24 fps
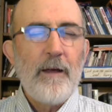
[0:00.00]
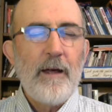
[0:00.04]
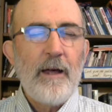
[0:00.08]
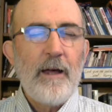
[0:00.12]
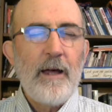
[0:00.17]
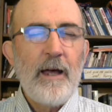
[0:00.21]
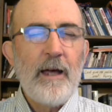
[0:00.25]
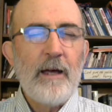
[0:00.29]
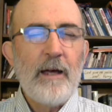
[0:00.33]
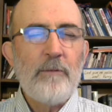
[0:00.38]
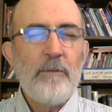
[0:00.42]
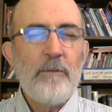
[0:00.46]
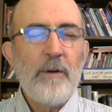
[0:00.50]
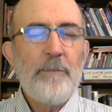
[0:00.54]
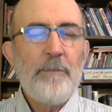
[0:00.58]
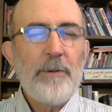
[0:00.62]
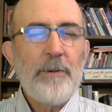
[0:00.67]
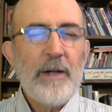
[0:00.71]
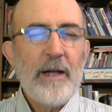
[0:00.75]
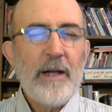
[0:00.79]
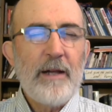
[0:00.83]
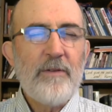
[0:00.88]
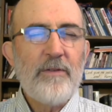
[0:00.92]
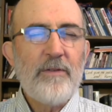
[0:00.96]
and
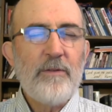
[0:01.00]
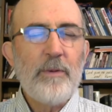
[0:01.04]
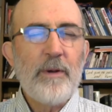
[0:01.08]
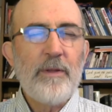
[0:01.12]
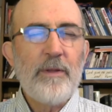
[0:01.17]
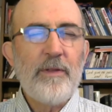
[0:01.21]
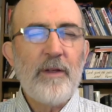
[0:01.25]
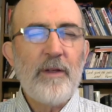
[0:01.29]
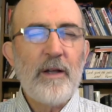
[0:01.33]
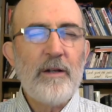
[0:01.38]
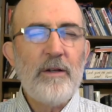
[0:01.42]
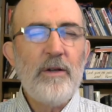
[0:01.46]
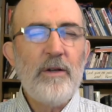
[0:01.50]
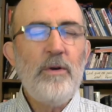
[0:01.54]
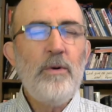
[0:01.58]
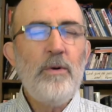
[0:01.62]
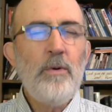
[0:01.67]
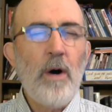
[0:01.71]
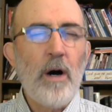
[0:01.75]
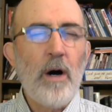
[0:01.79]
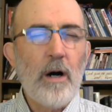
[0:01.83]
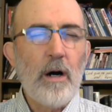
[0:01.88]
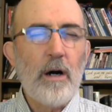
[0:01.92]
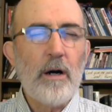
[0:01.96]
replaced with a new
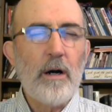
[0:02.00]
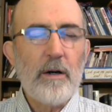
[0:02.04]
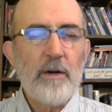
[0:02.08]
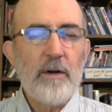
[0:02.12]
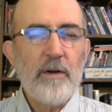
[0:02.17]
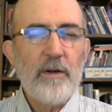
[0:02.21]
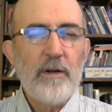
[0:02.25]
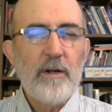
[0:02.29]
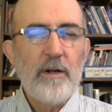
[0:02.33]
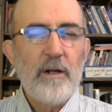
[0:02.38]
heart,